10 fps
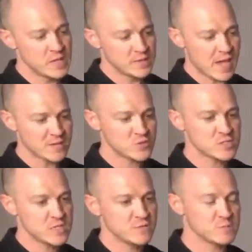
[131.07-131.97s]
That
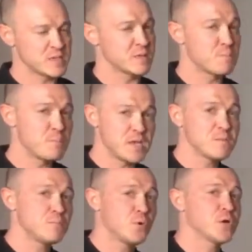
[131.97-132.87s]
just gives me the
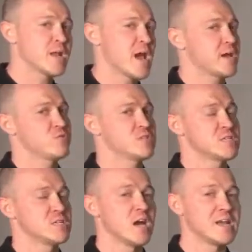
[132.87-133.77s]
pinpoint accuracy that